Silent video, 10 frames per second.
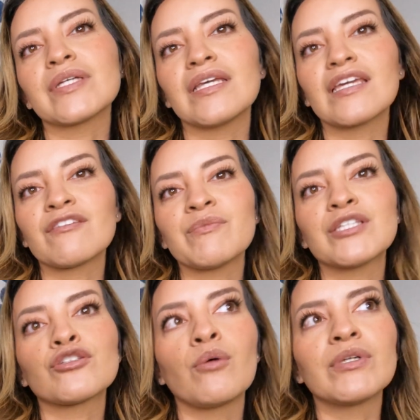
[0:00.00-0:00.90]
really gave me
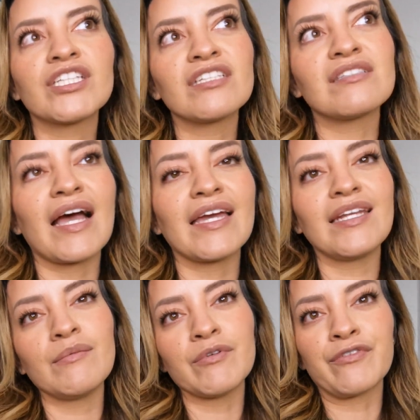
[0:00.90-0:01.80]
so much
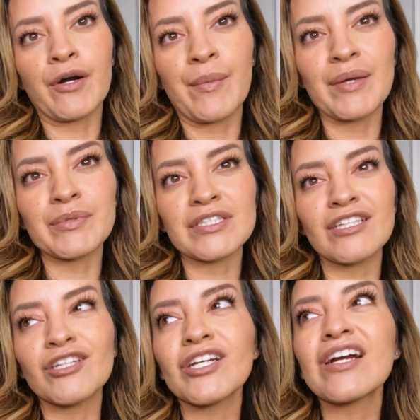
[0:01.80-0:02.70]
anxiety before my
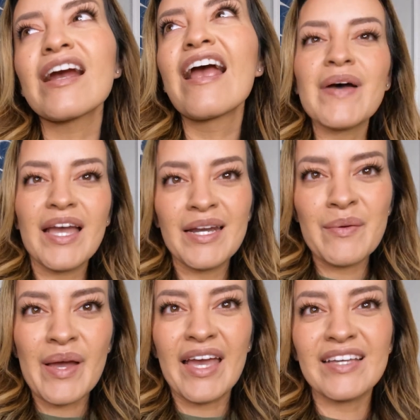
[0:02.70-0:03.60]
procedure. But
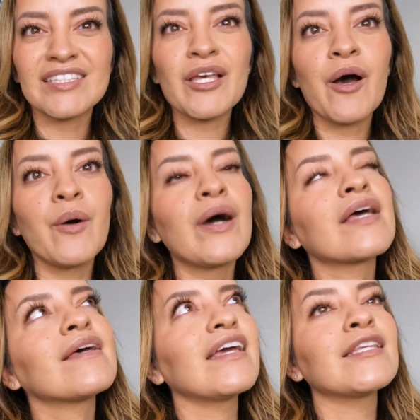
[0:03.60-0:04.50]
anyway, so
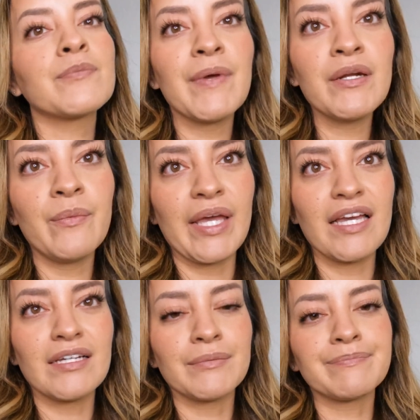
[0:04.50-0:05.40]
it's been a
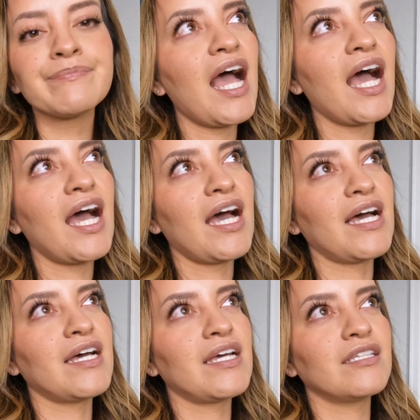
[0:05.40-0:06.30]
week.
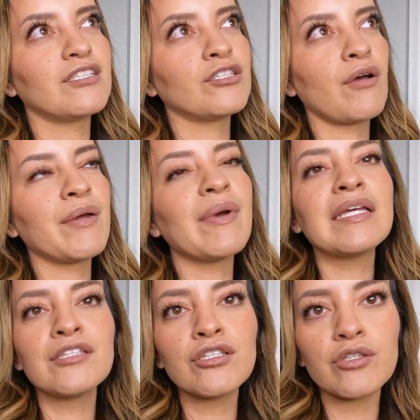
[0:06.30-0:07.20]
So I
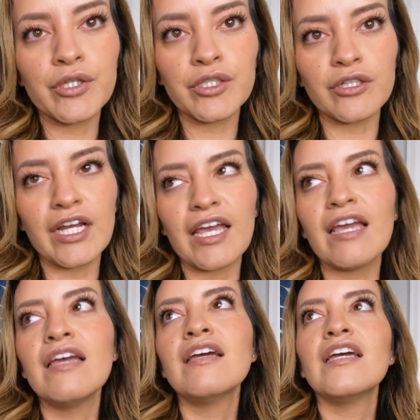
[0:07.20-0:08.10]
went into
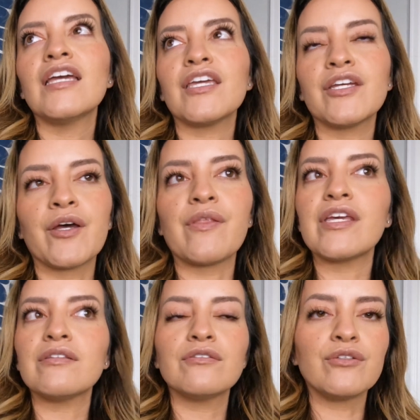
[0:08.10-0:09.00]
surgery. You know,
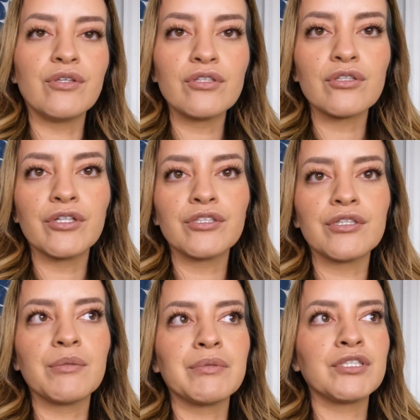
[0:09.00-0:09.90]
they do the
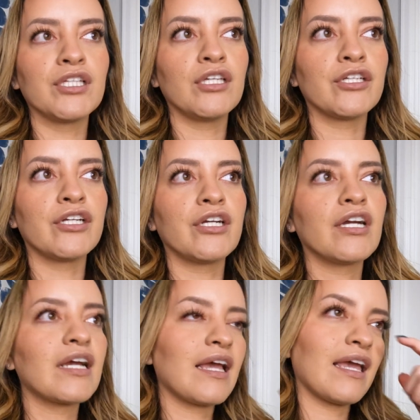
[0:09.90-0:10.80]
surgery
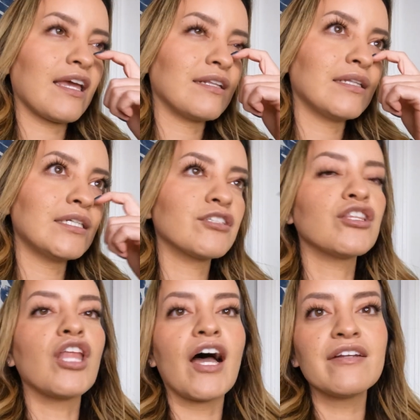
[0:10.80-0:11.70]
procedure, and there's a
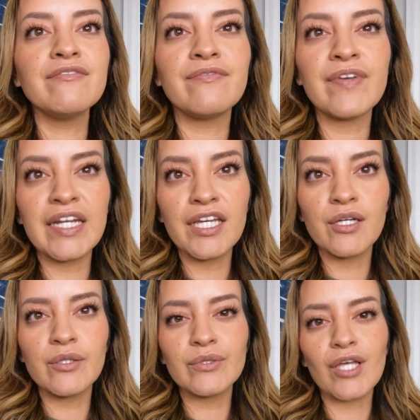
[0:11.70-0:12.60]
lot of
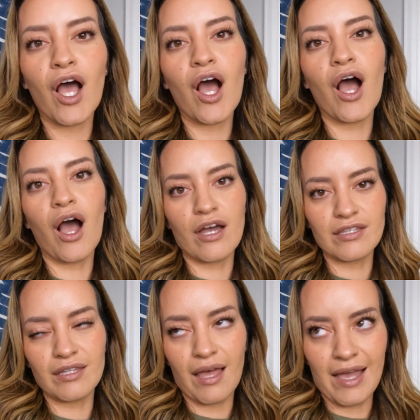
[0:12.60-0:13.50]
videos
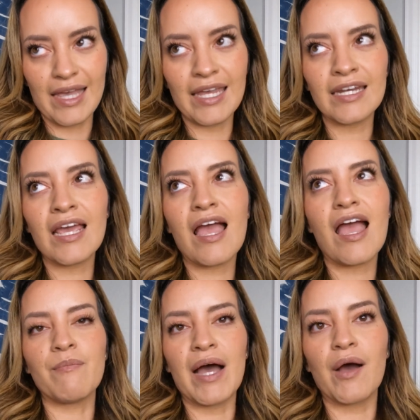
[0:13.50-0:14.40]
online
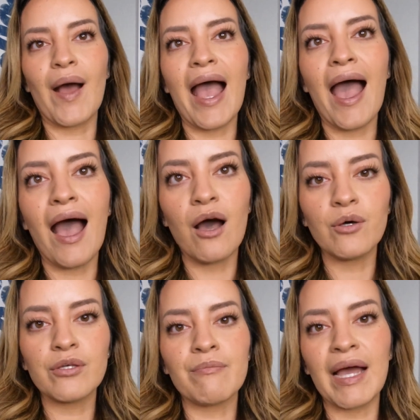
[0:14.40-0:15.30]
about
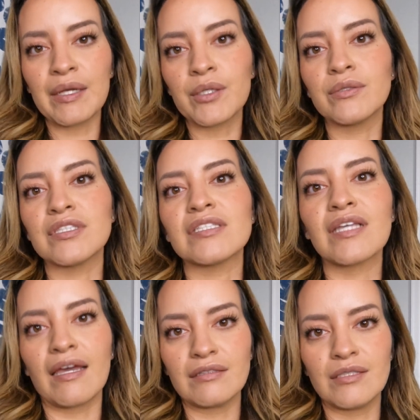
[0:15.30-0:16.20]
how the
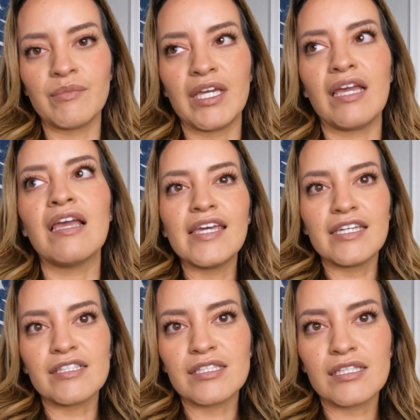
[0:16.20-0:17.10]
microdiscectomy
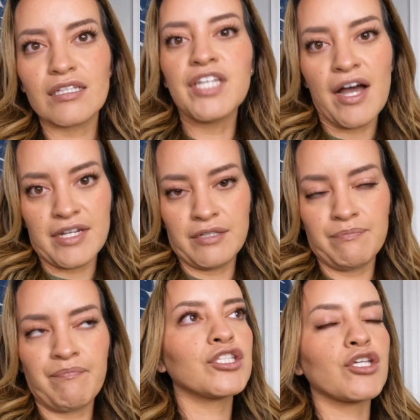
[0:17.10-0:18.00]
is
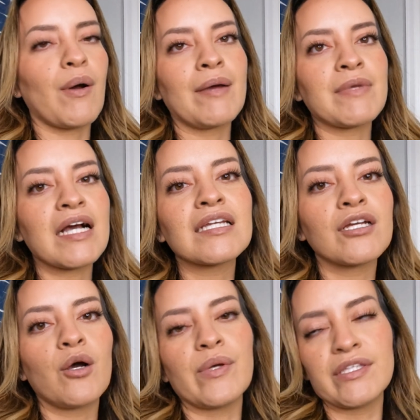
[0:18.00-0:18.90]
done. So I'm not going
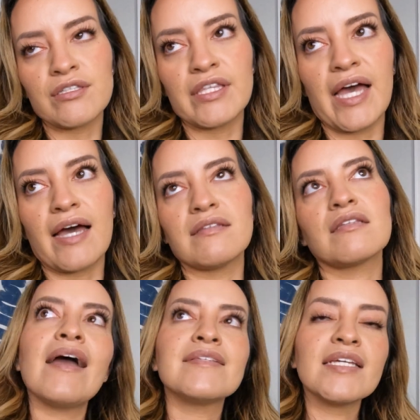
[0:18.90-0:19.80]
to go into
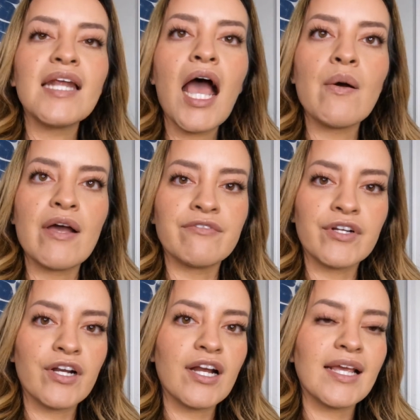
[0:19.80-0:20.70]
that. I did,
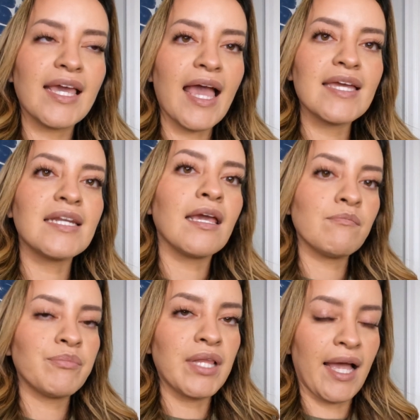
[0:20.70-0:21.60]
however, get an
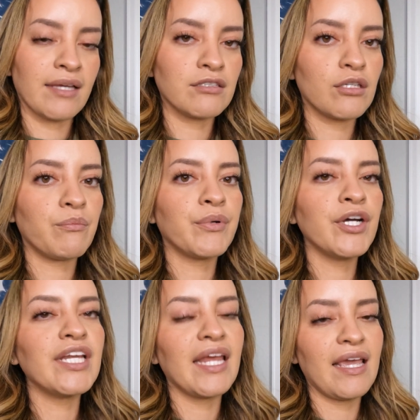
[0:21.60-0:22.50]
implant
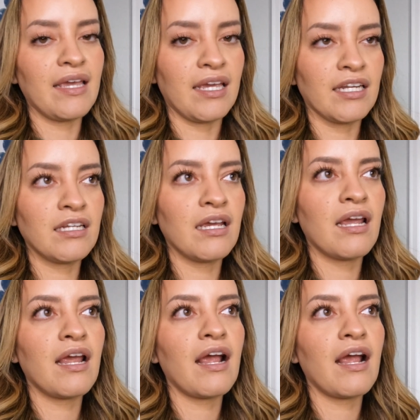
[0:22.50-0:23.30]
put in